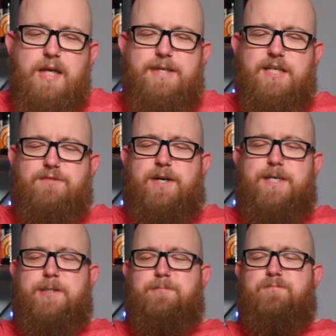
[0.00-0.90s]
Next
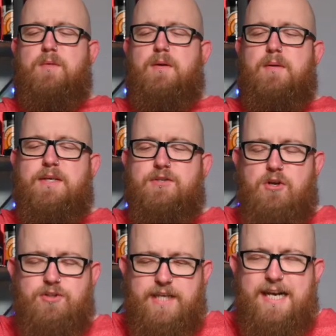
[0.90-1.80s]
phase,
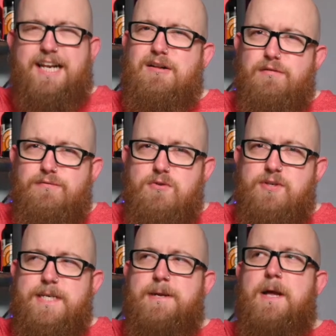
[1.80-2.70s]
starts to get a little
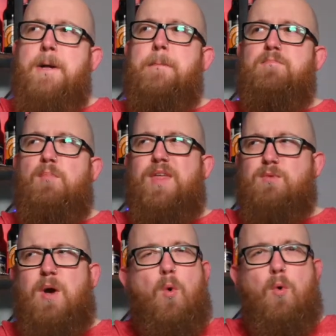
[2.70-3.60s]
fruity, but that's
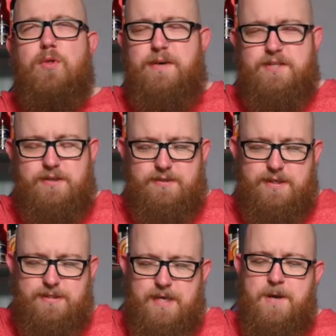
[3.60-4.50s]
where all the bitterness
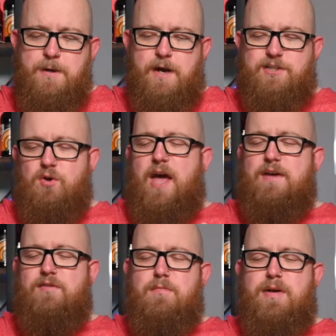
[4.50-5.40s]
is. It's not
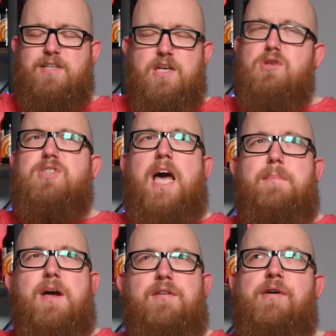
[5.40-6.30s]
heavily bitter, you just get a
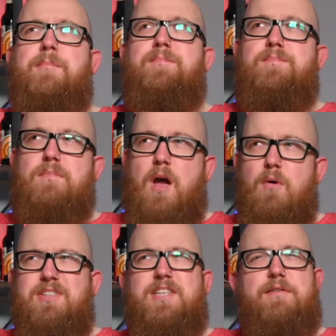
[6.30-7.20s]
bit of, well,
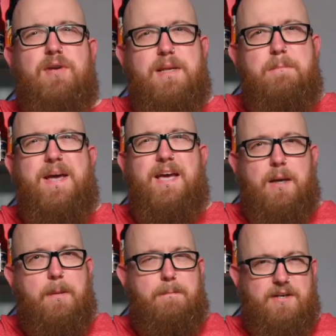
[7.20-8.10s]
that's definitely
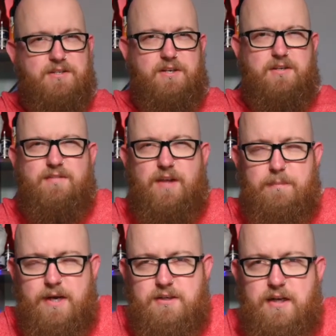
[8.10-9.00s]
beer bitterness, if that
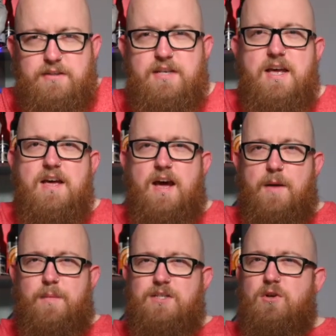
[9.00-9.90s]
makes sense.
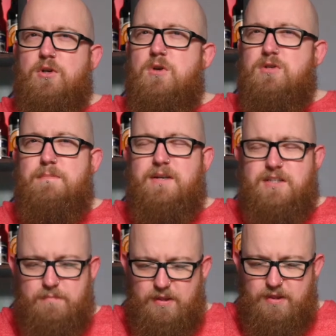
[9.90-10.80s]
It's not hugely
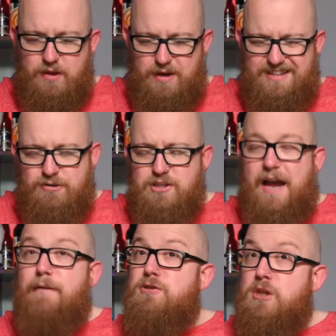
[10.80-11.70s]
bitter, but it does
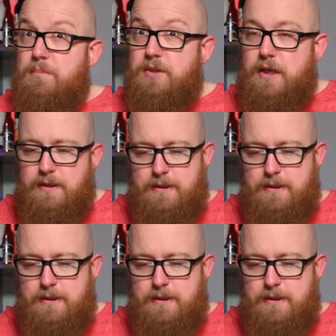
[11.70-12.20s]
have something.